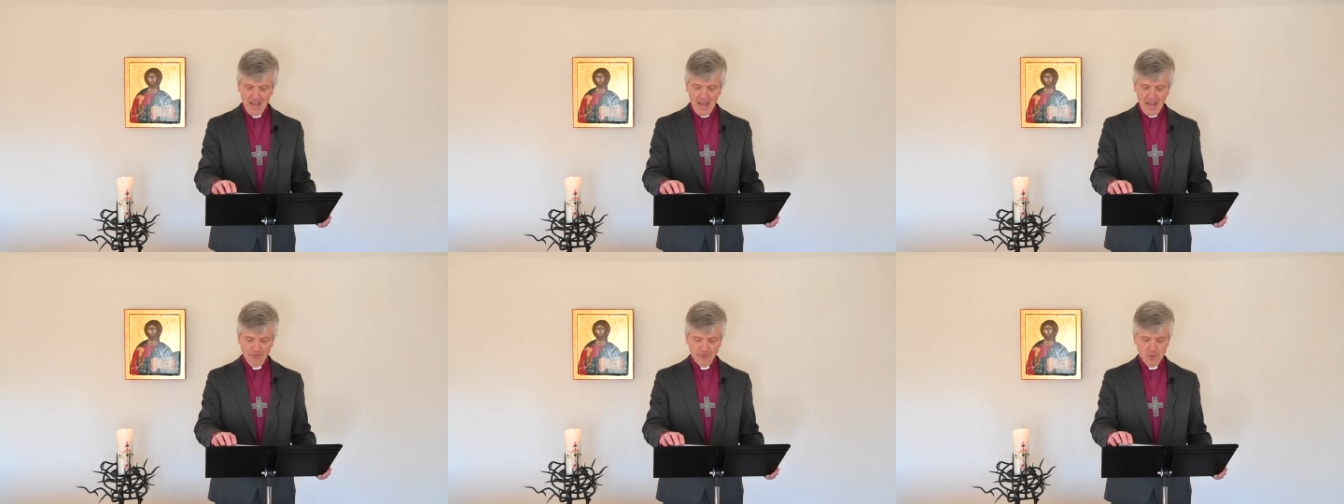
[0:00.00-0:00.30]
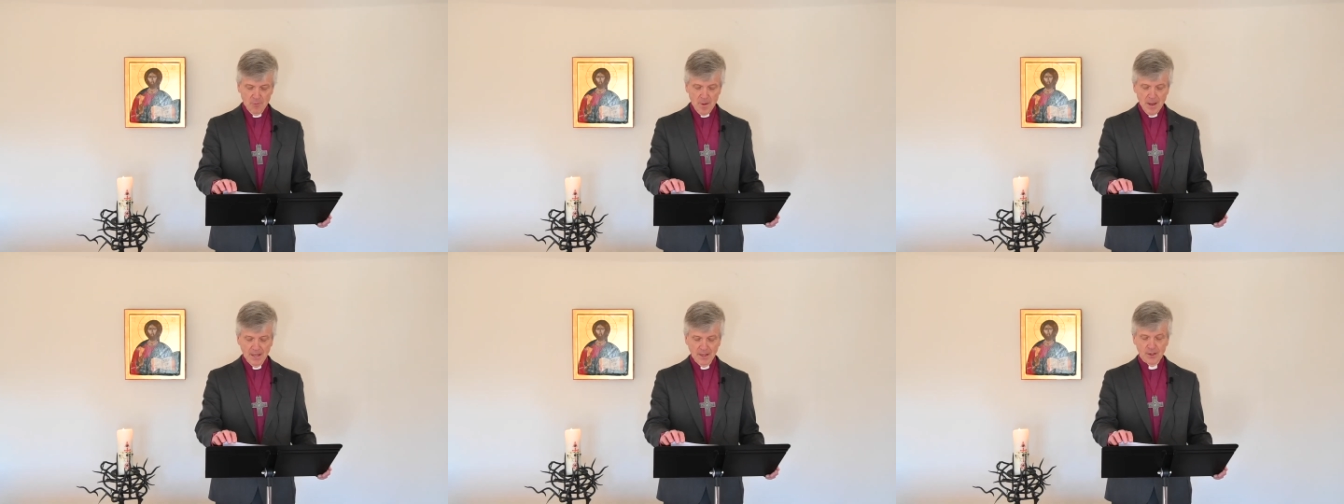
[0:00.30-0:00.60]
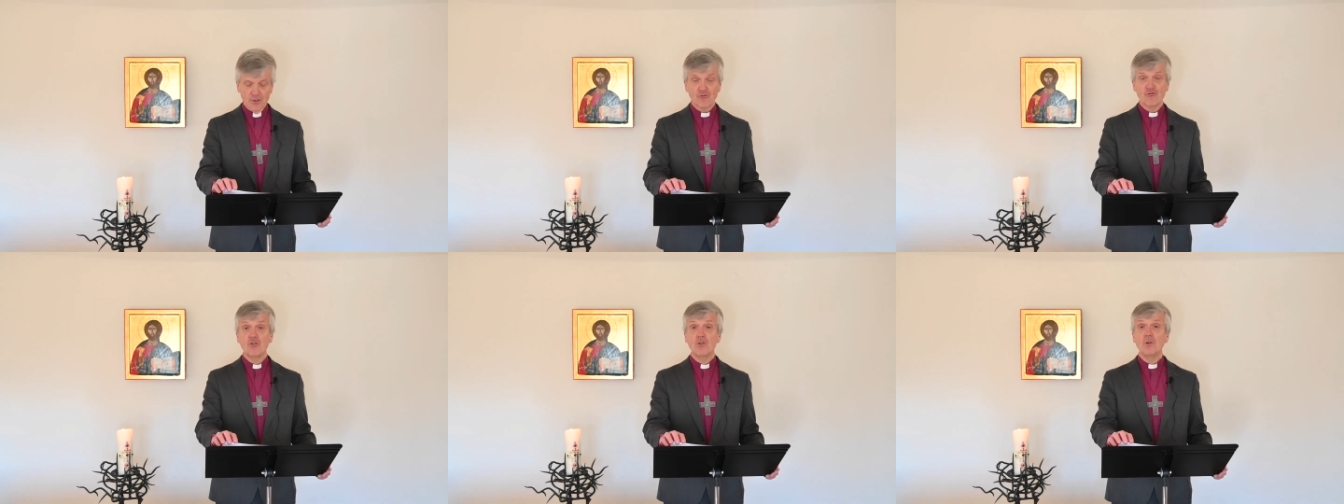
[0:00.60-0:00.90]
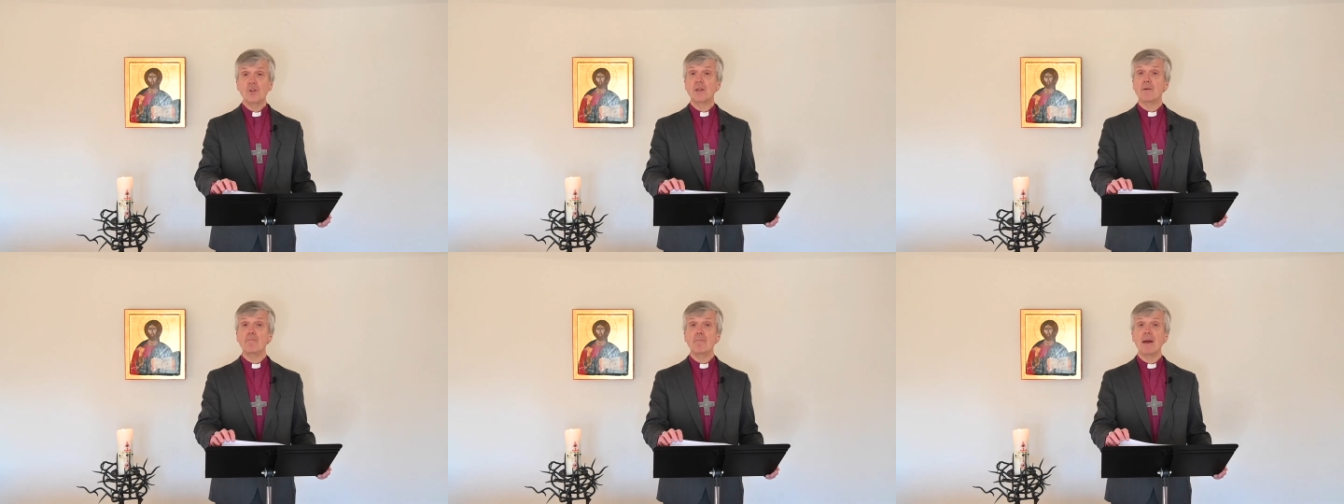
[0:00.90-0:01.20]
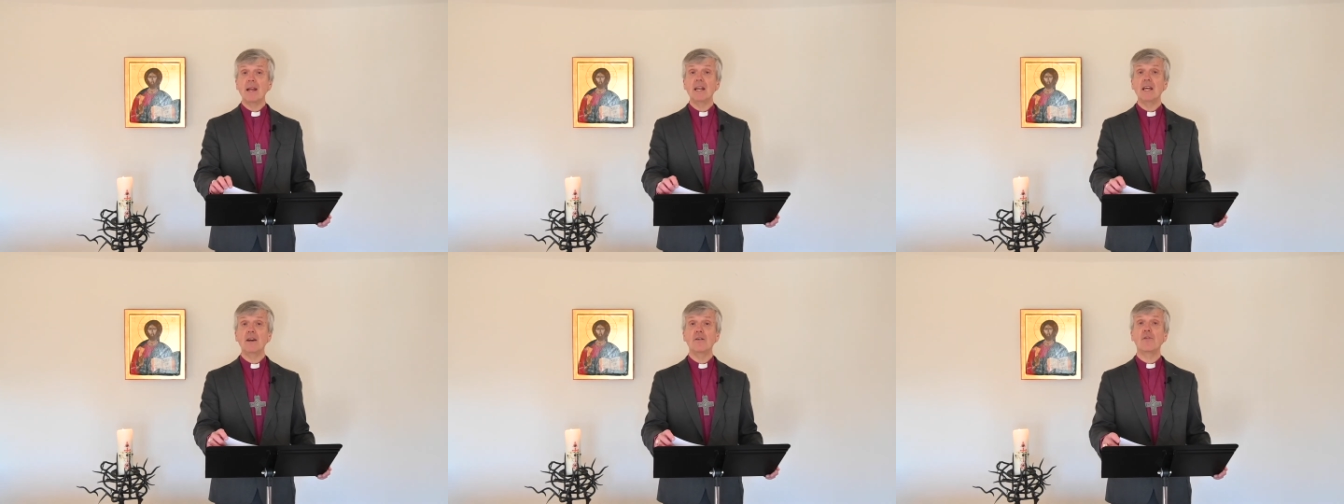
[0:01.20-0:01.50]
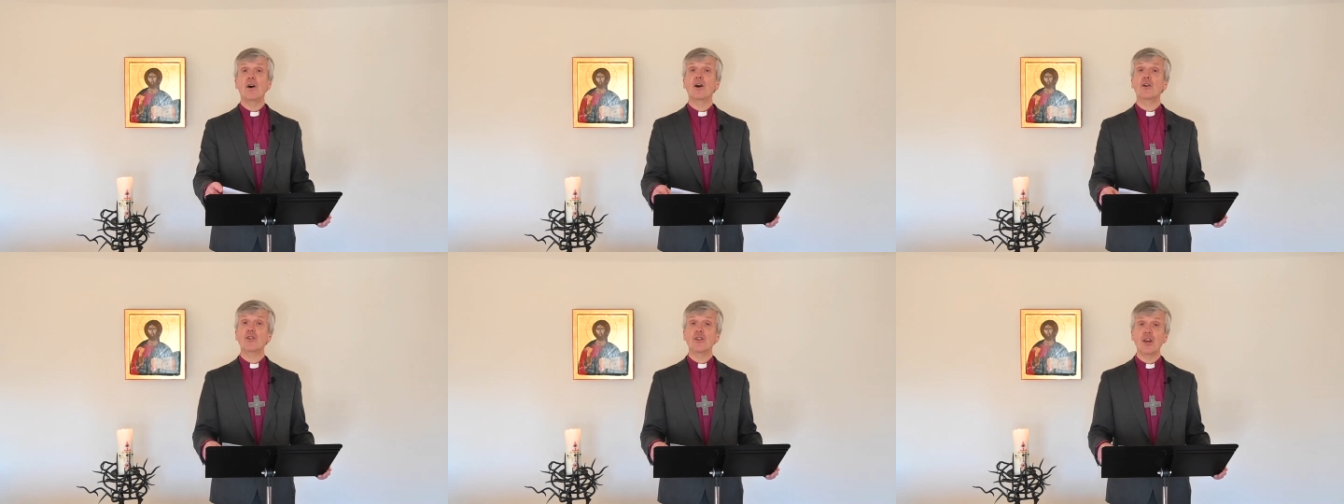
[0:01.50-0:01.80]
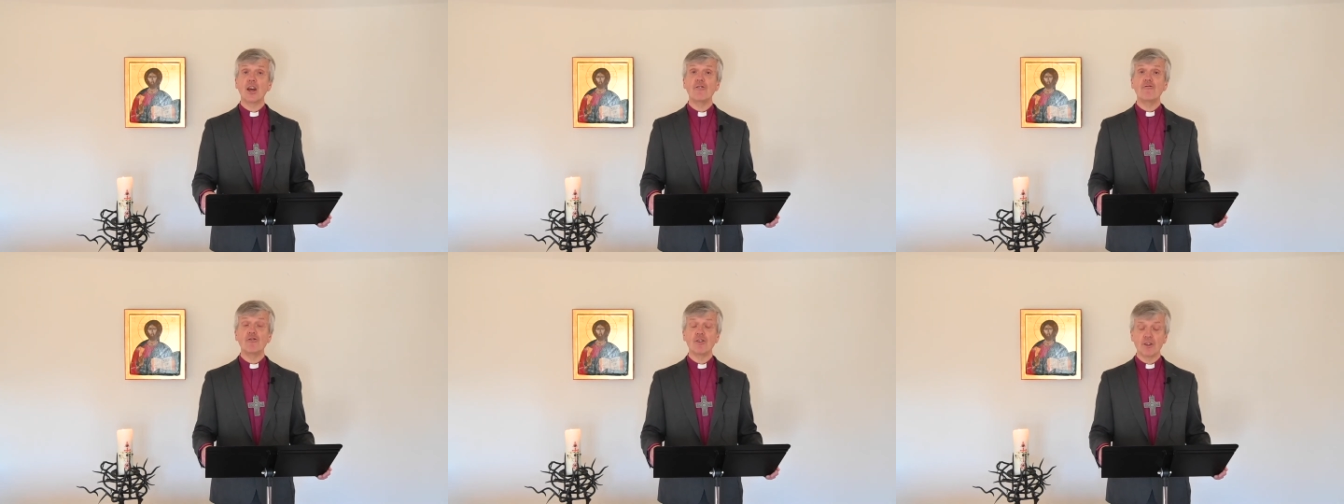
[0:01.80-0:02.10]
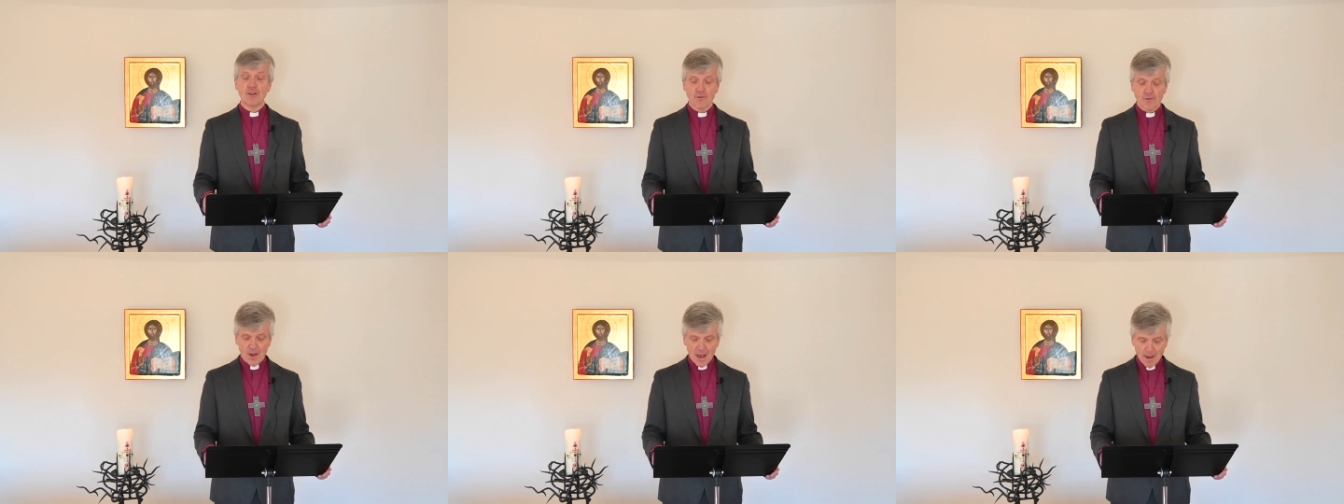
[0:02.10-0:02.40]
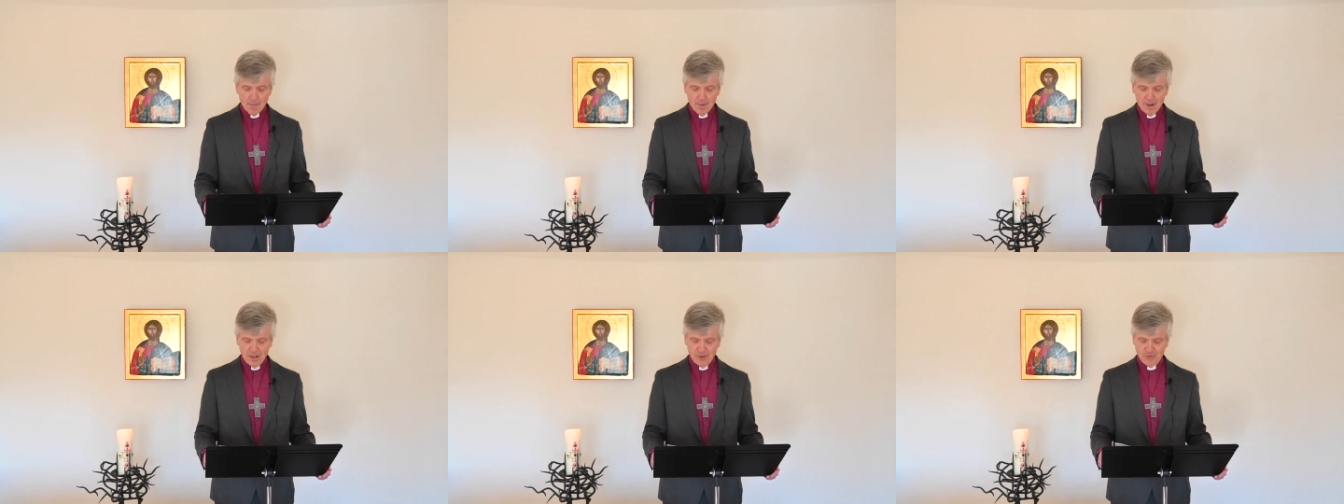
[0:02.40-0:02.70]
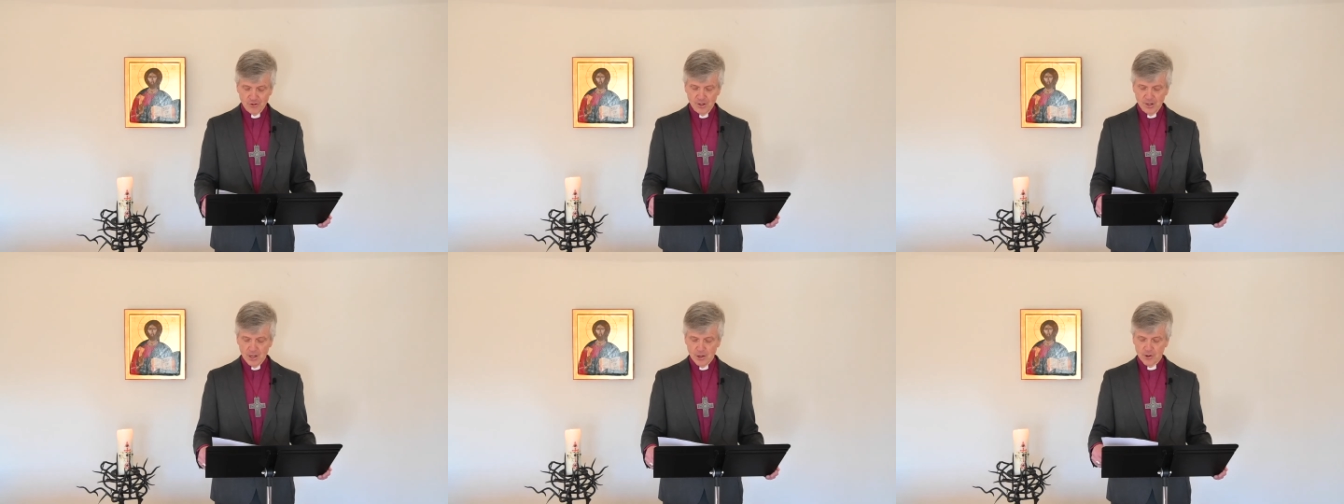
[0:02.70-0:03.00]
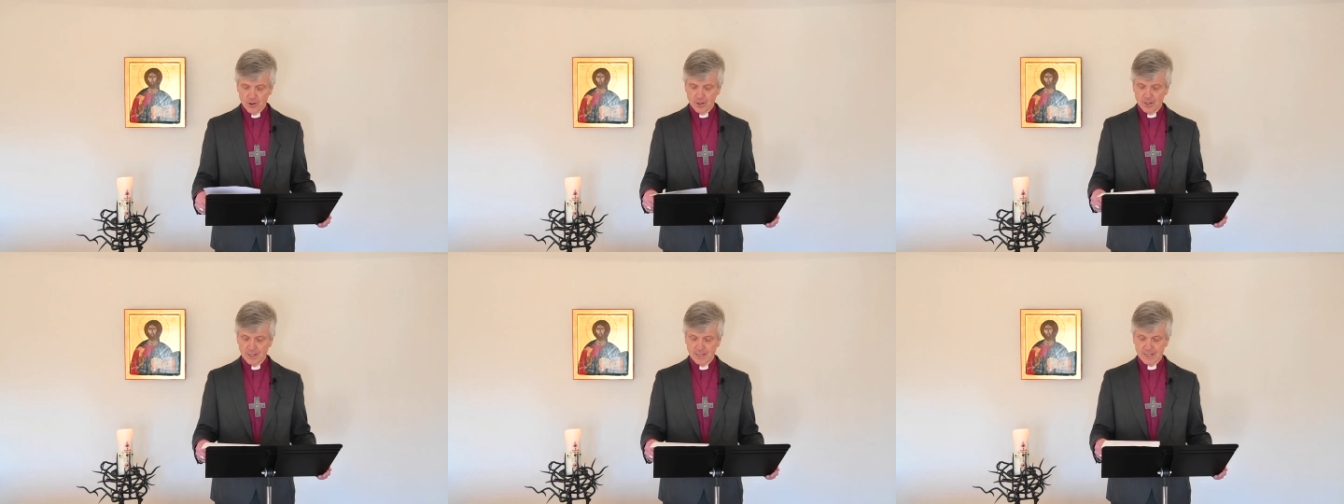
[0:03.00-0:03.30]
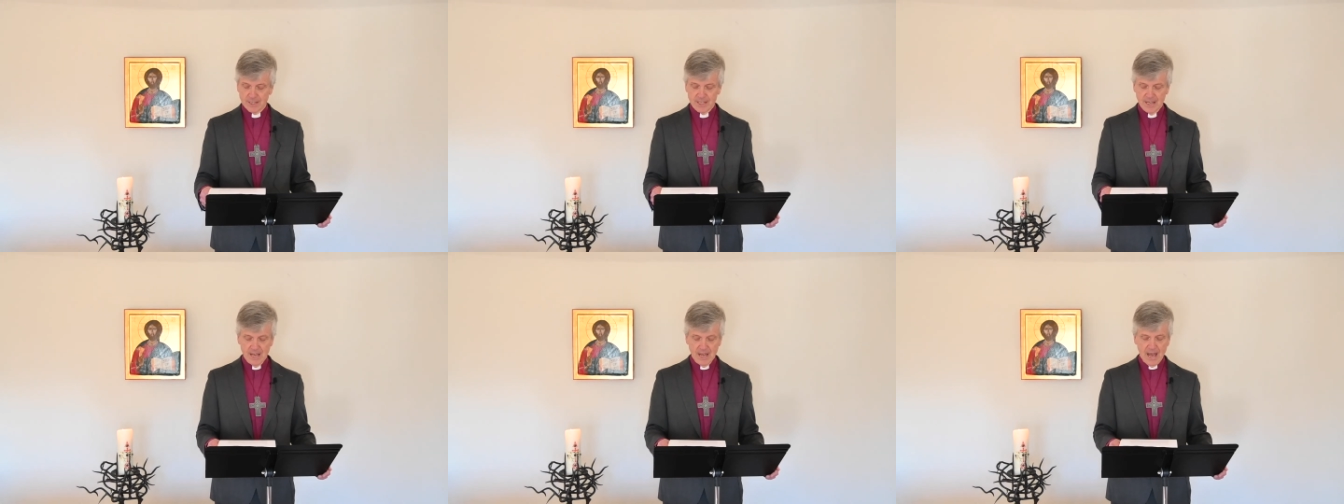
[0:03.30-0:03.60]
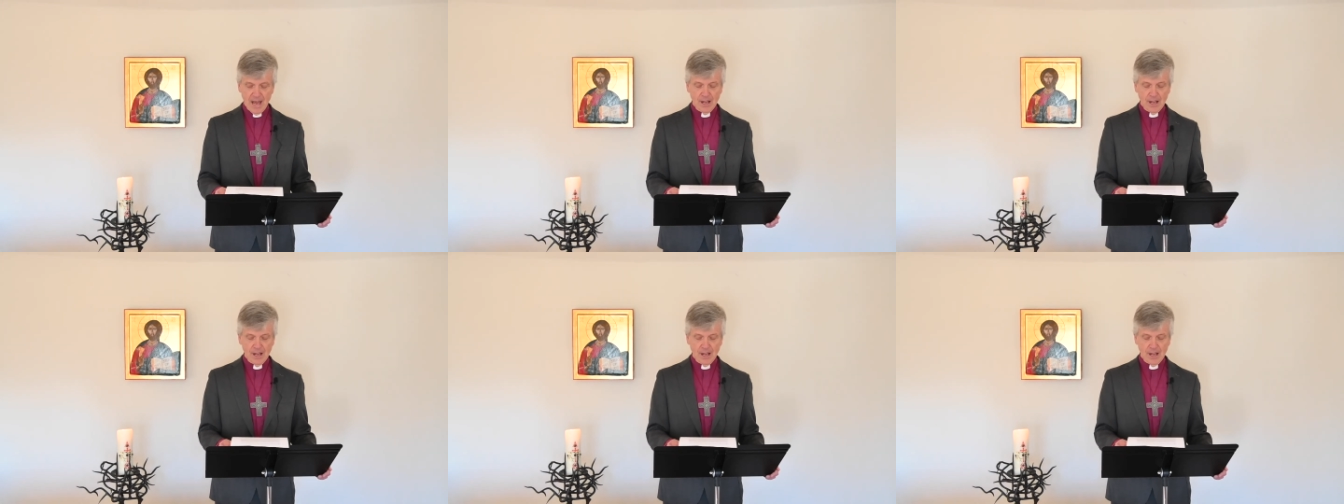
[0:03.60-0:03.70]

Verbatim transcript: It remains true that many of our cherished family traditions